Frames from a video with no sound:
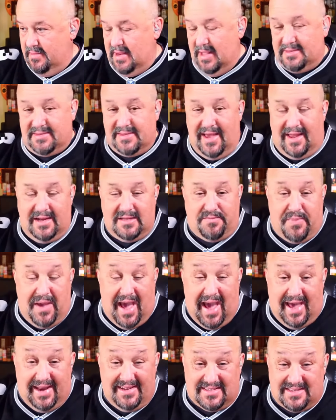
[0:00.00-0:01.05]
as
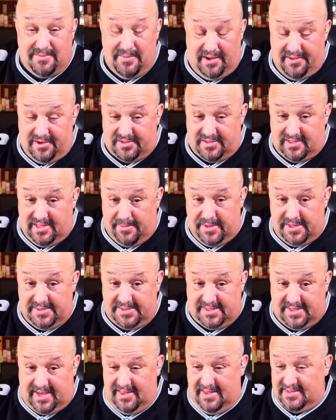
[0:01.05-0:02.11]
bad as some other
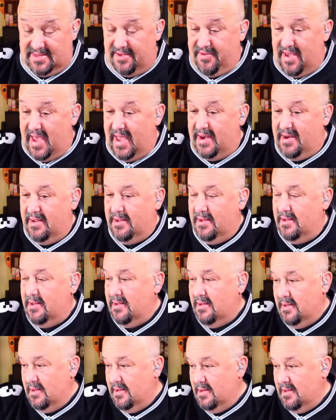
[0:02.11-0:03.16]
celebrity tequilas I've
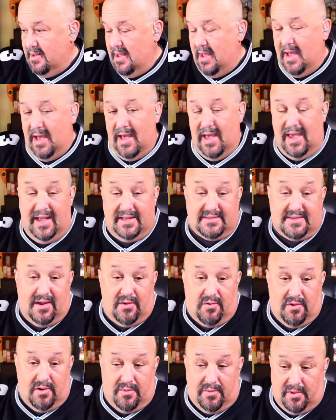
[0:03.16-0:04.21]
had. It's
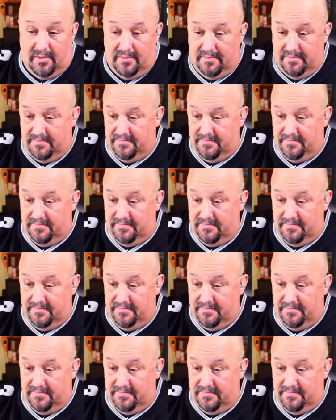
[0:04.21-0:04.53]
not horrible.